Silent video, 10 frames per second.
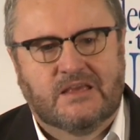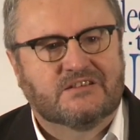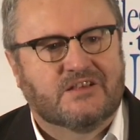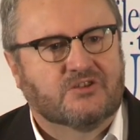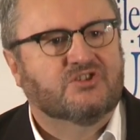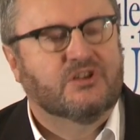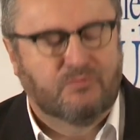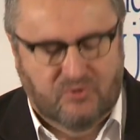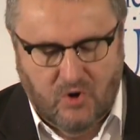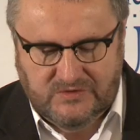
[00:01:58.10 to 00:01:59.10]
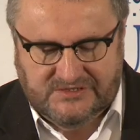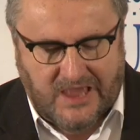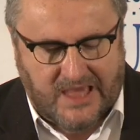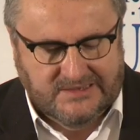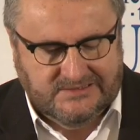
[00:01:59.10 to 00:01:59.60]
is actually
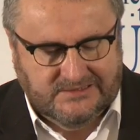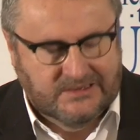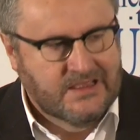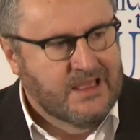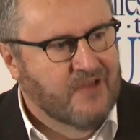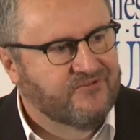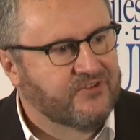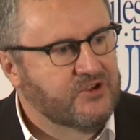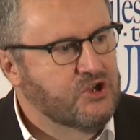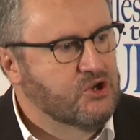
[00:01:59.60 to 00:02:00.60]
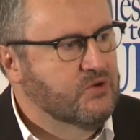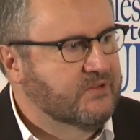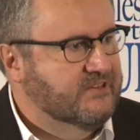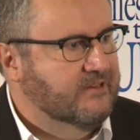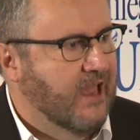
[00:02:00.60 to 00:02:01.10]
processed. And for you
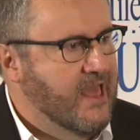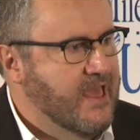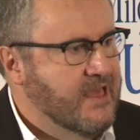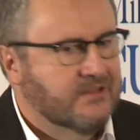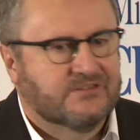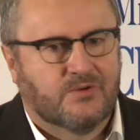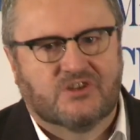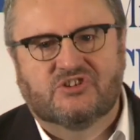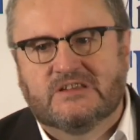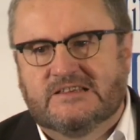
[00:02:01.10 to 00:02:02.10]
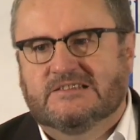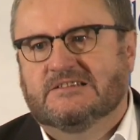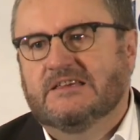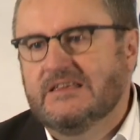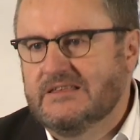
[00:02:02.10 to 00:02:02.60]
today to actually
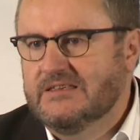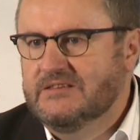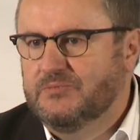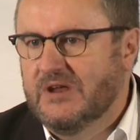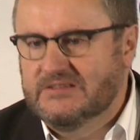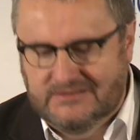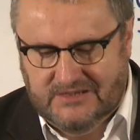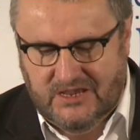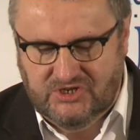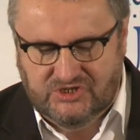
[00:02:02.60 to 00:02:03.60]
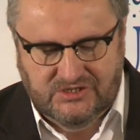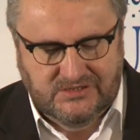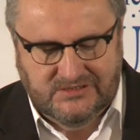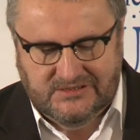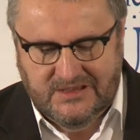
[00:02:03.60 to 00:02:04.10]
see these
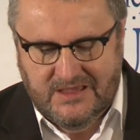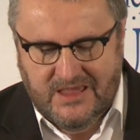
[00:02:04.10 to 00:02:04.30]
presentations